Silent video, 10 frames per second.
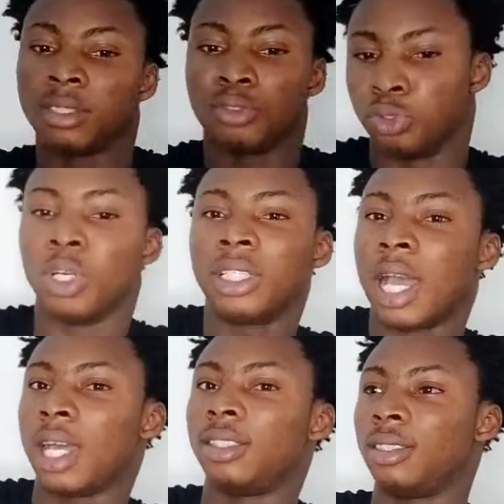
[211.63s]
you run the
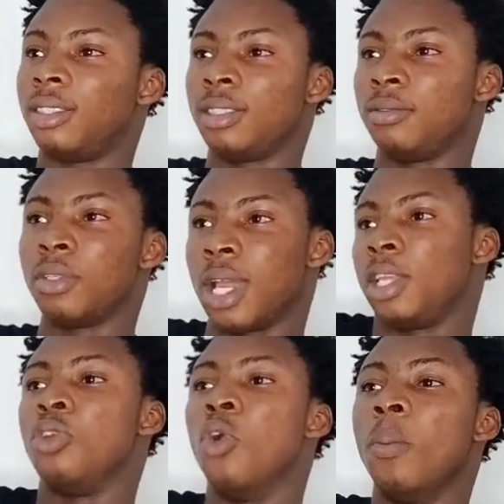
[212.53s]
ads,
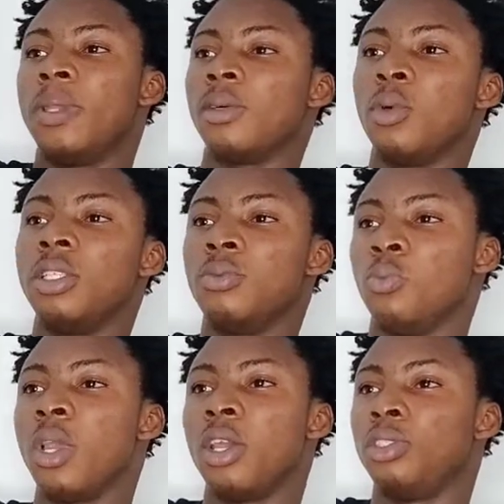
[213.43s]
and you hope that one
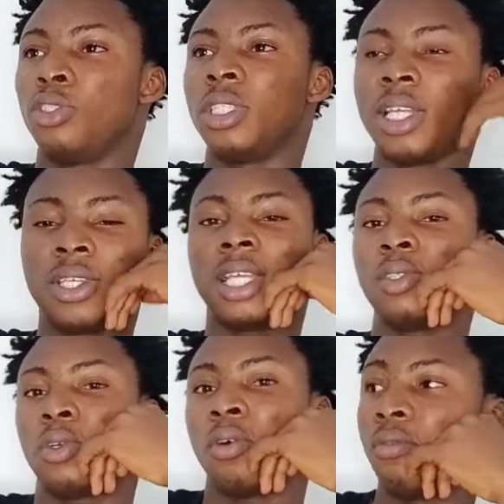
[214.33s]
way or the other you get
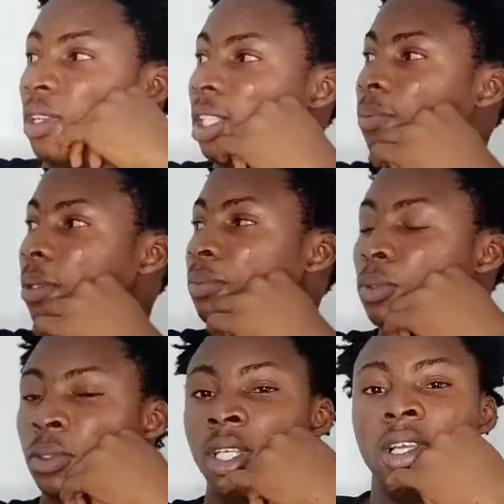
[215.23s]
to convince
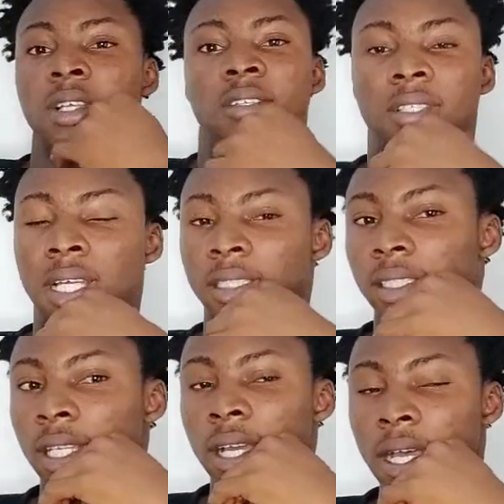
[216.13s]
people
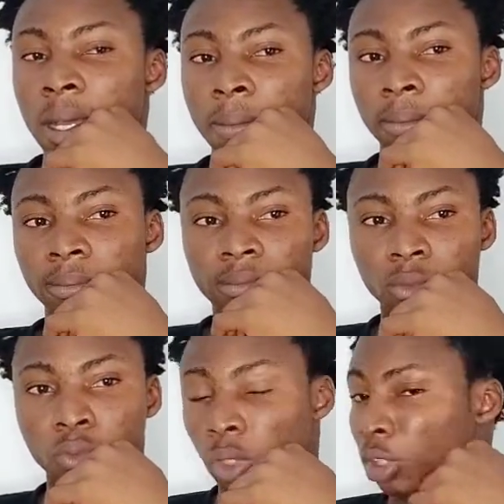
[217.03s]
that
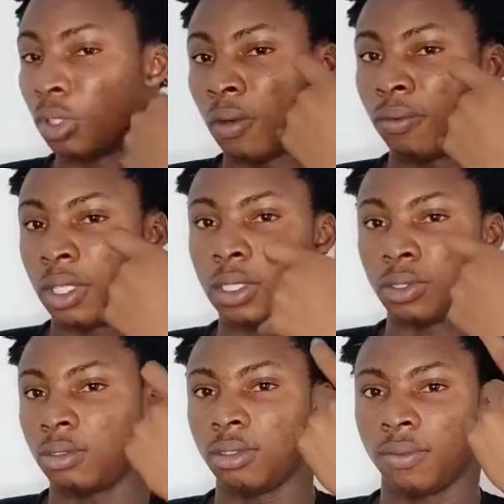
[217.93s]
what you're offering, or
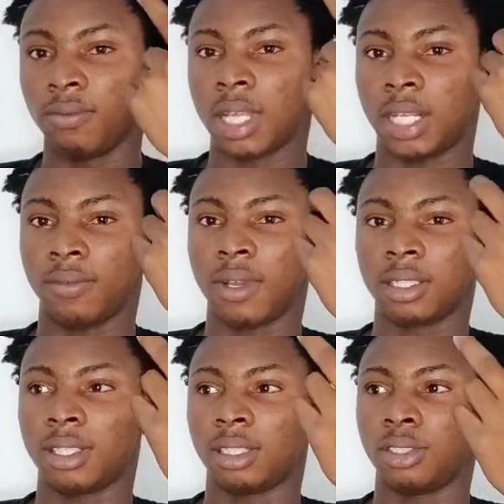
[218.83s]
that the
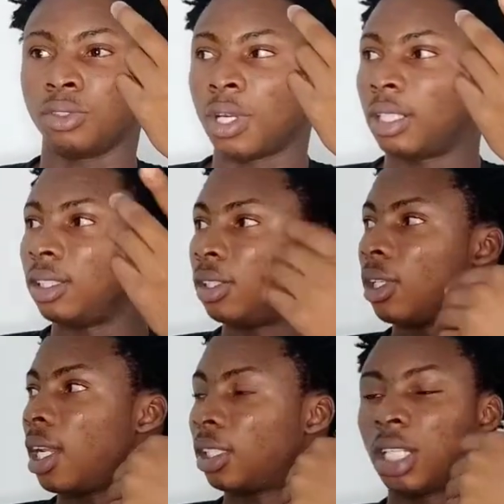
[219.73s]
fact that you're writing, you
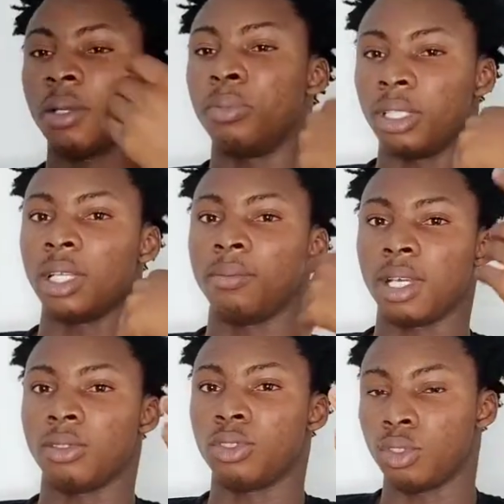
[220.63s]
can actually bring them
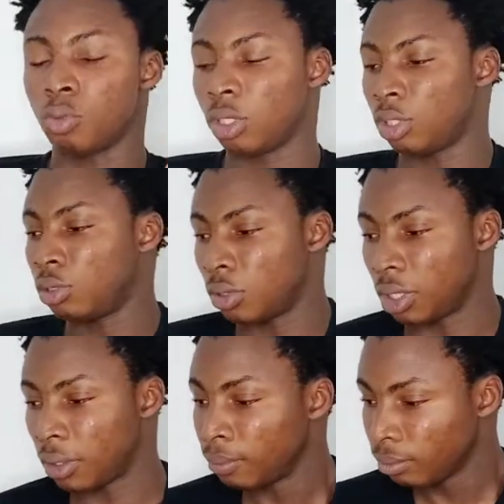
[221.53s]
down to know what you're doing.